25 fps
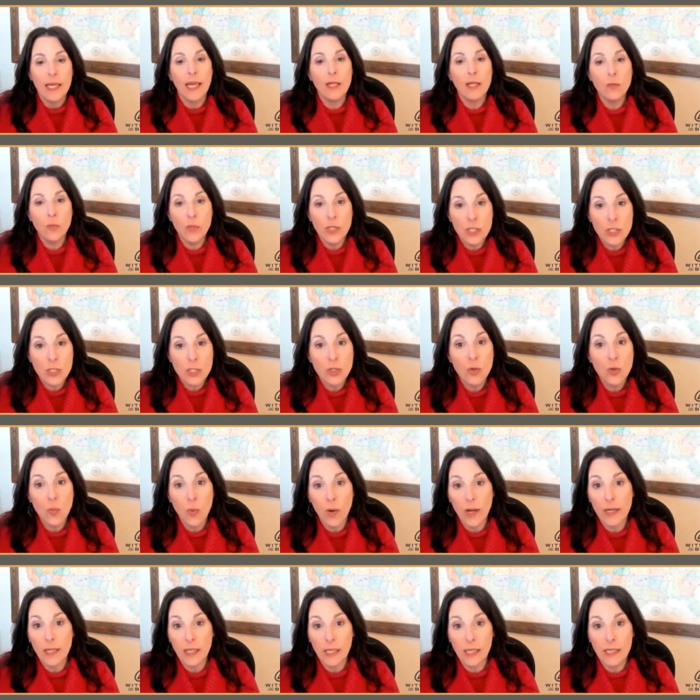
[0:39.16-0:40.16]
and we do
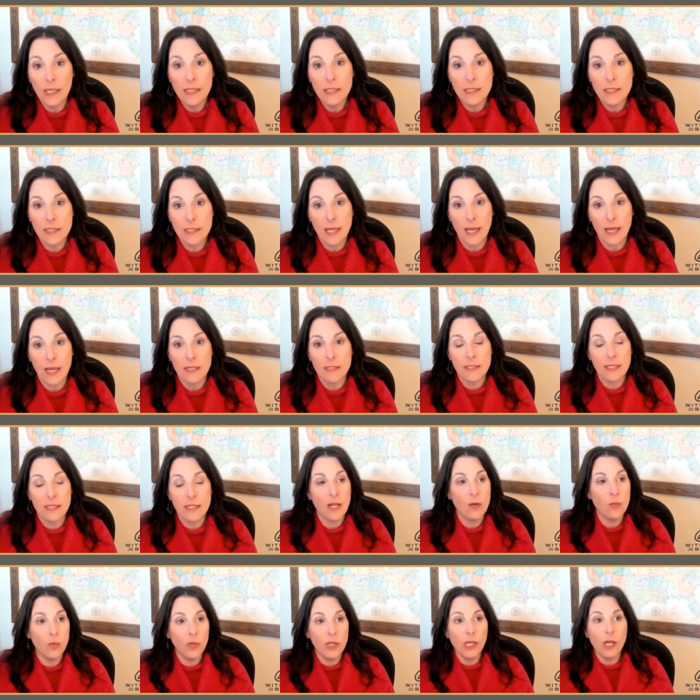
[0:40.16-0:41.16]
what he says
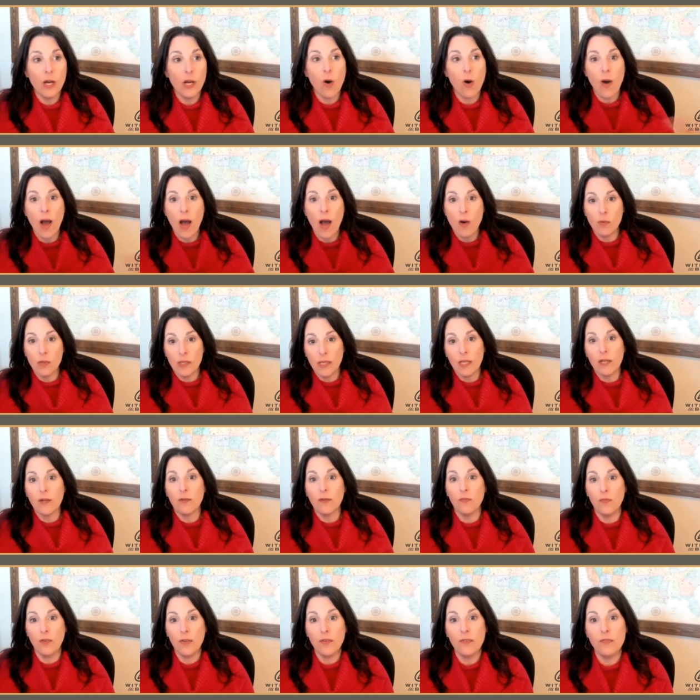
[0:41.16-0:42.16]
and we go out and get a
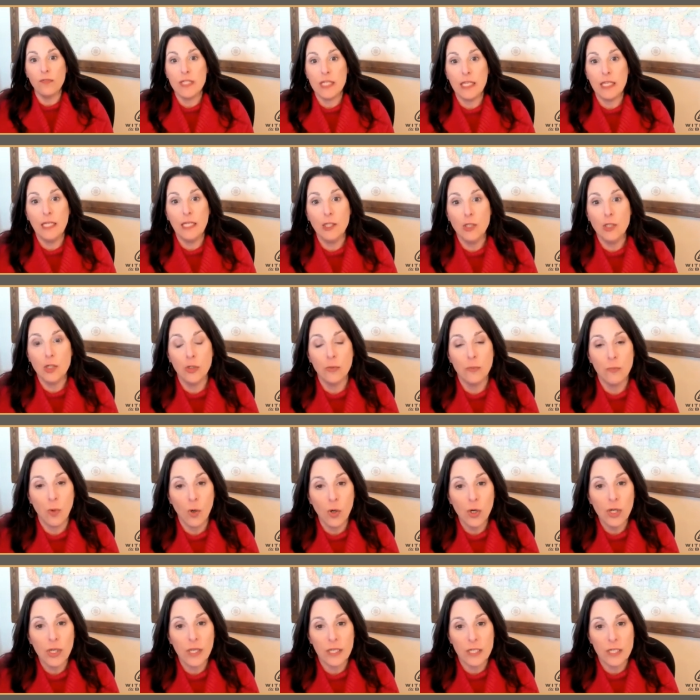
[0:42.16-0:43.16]
15 year
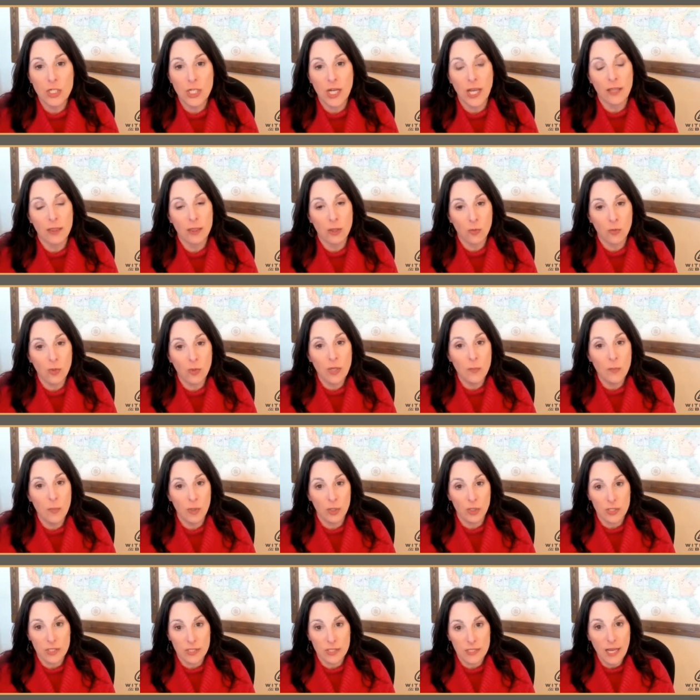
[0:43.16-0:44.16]
mortgage at
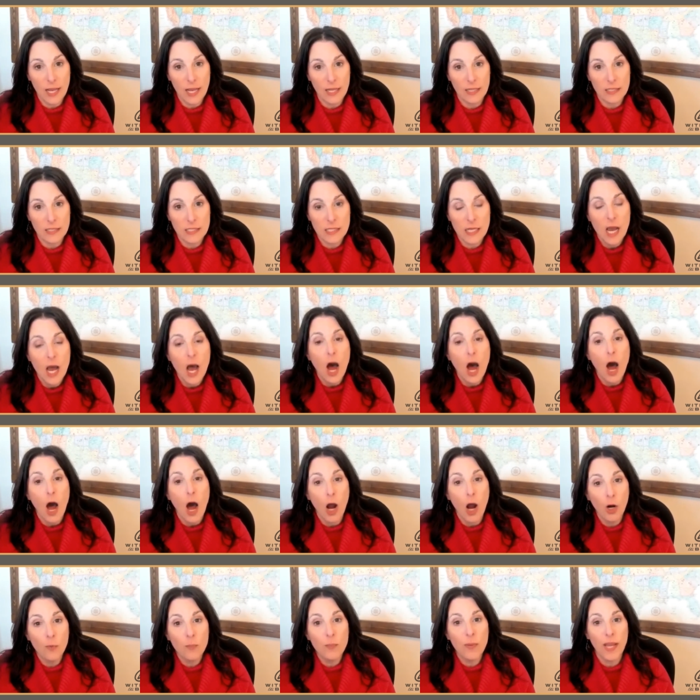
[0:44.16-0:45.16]
3%,
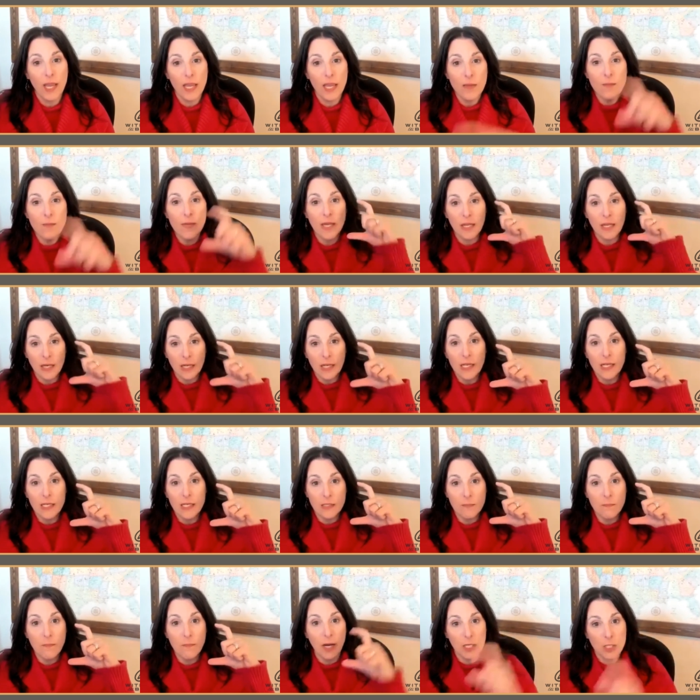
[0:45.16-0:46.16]
our payment is
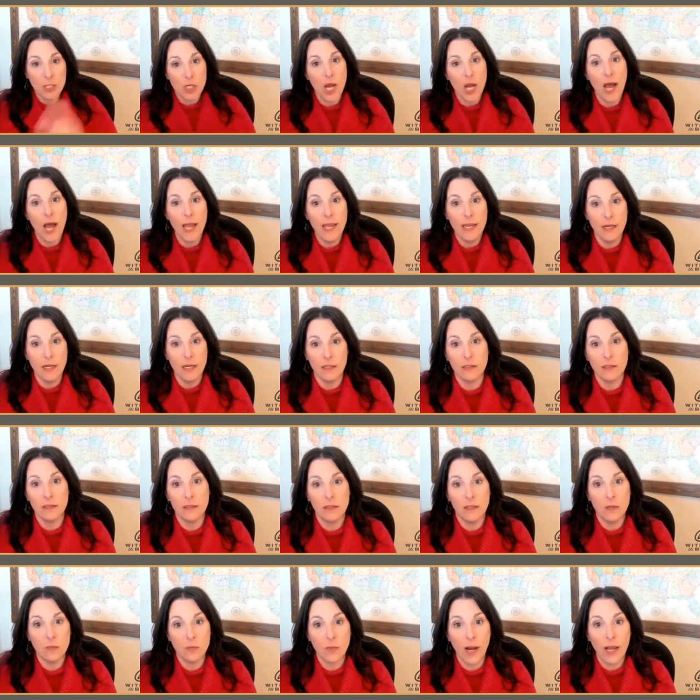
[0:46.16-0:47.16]
much higher,
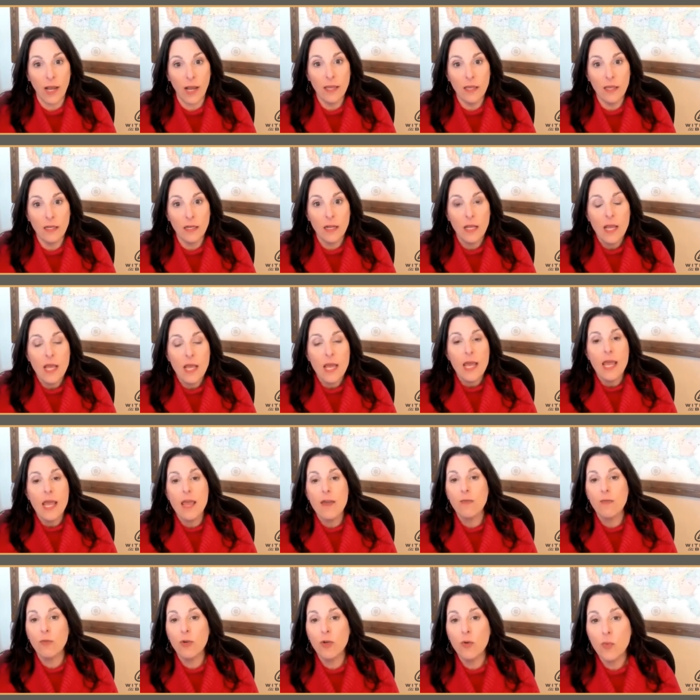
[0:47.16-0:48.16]
right?
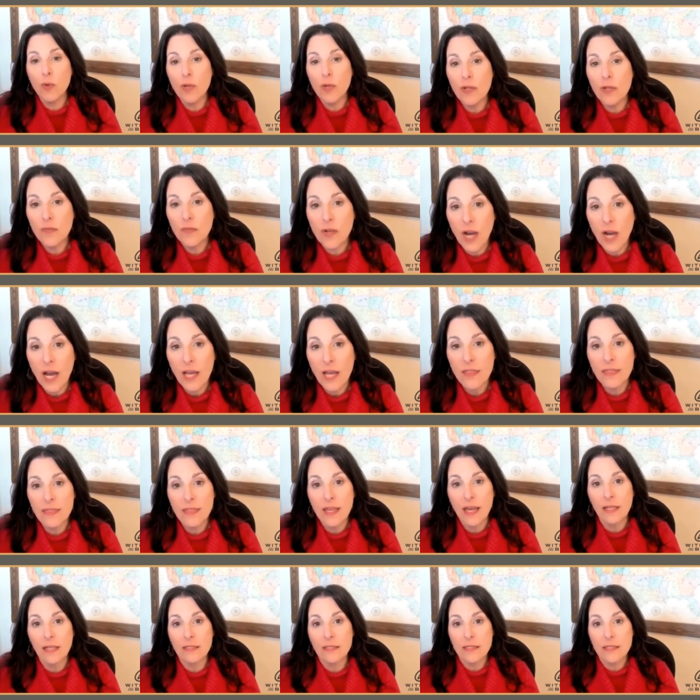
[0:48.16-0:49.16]
If we would have gotten
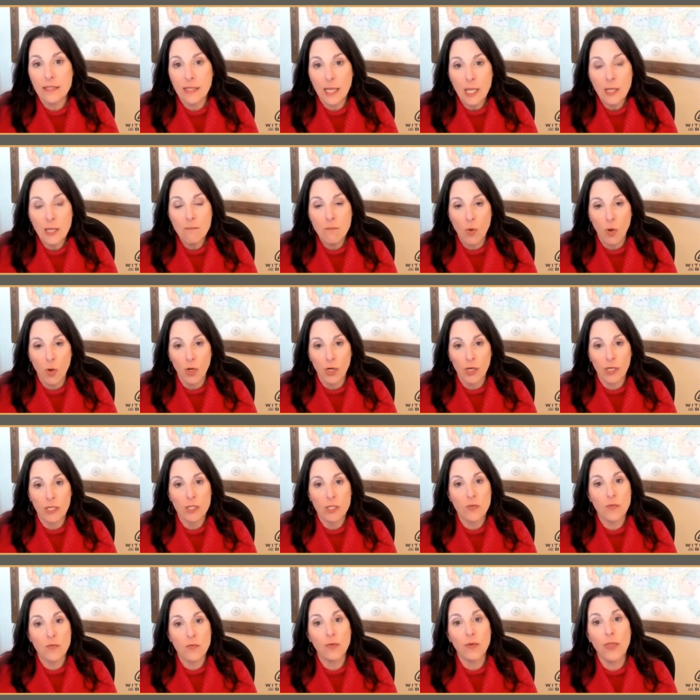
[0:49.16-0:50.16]
that same
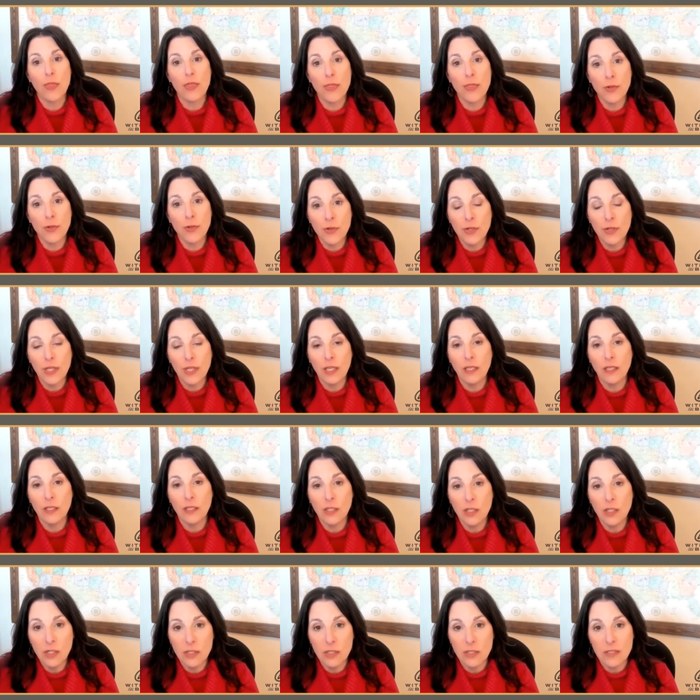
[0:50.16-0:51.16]
mortgage for 30
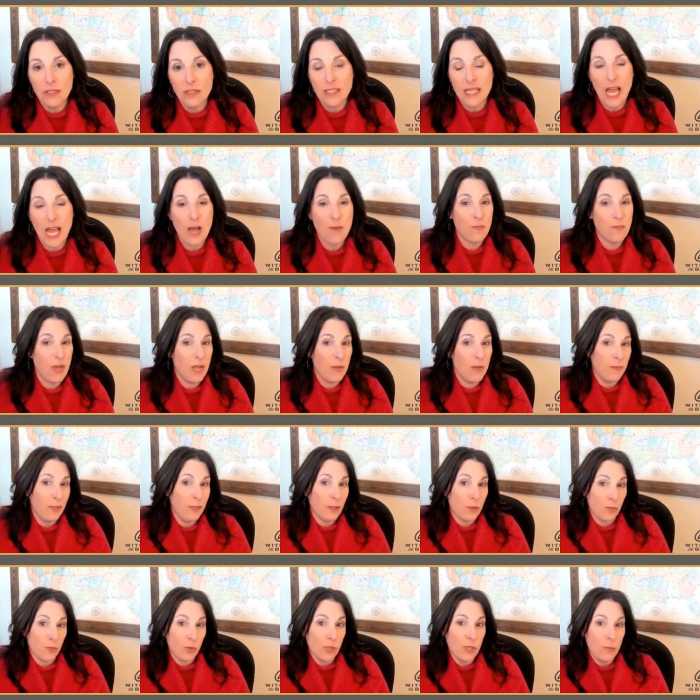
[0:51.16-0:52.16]
years at maybe
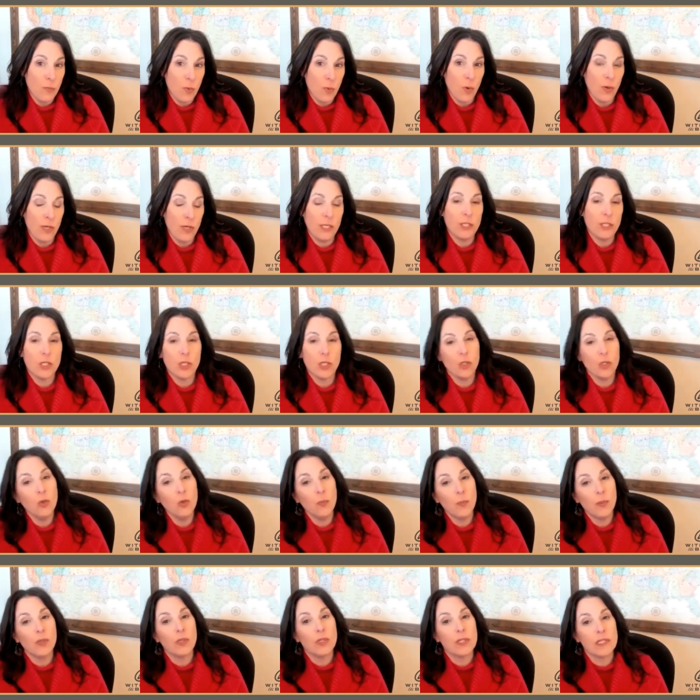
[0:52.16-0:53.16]

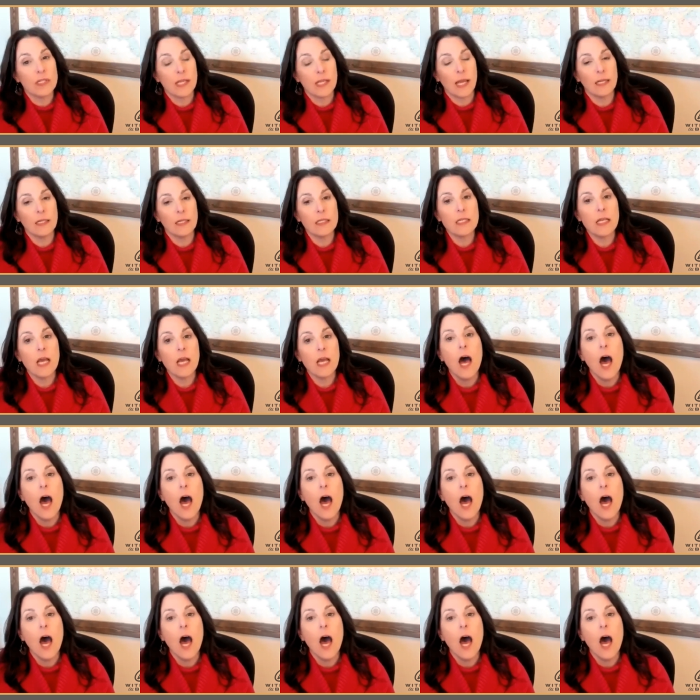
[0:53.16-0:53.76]
3.2%,